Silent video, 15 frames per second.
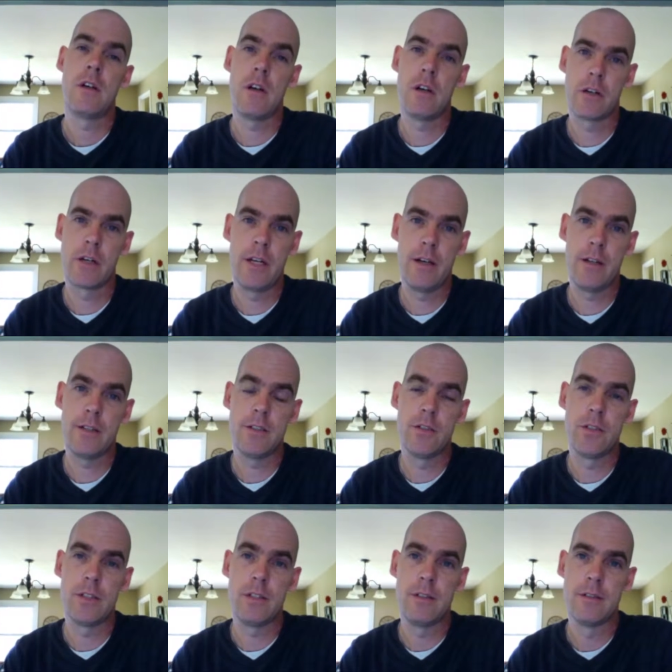
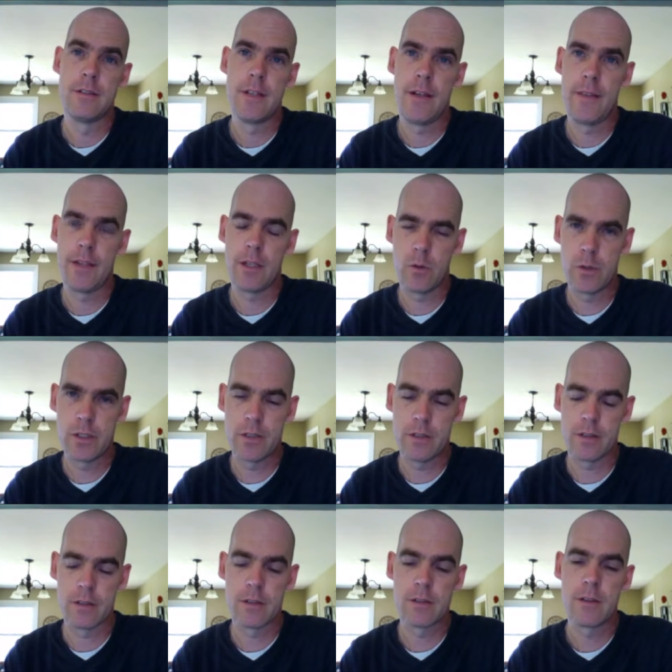archaeology and
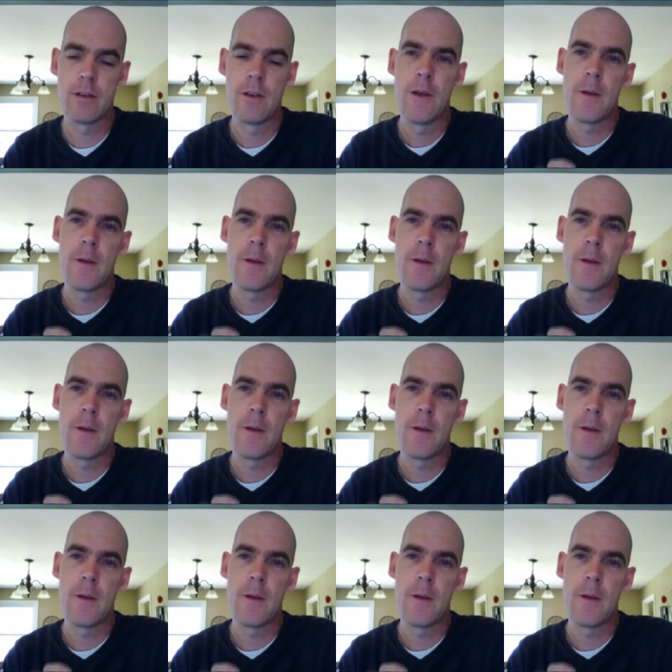linguistics.